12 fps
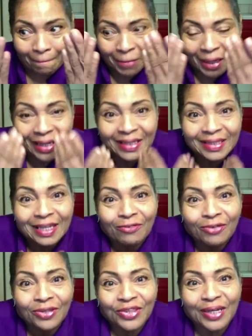because
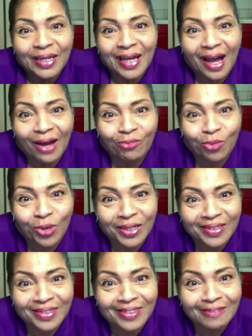everything God
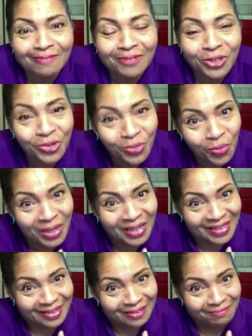wants, you
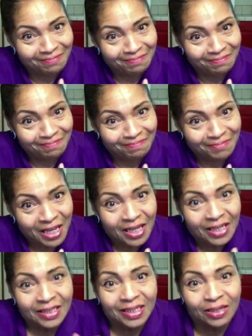want.
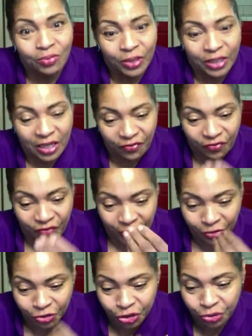See, when He
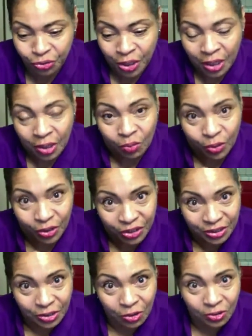fills you with
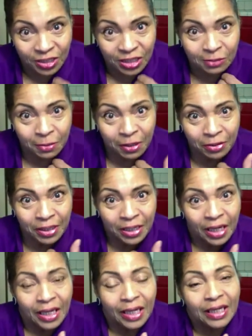His Holy Spirit,
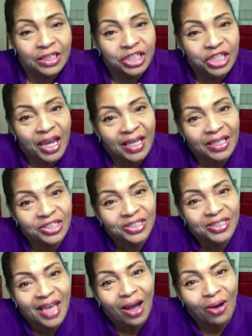it
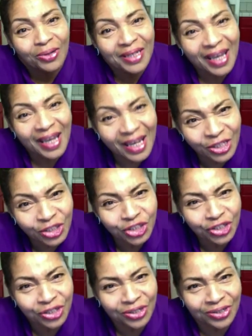changes our
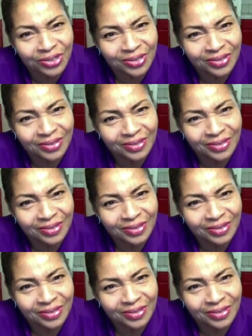nature.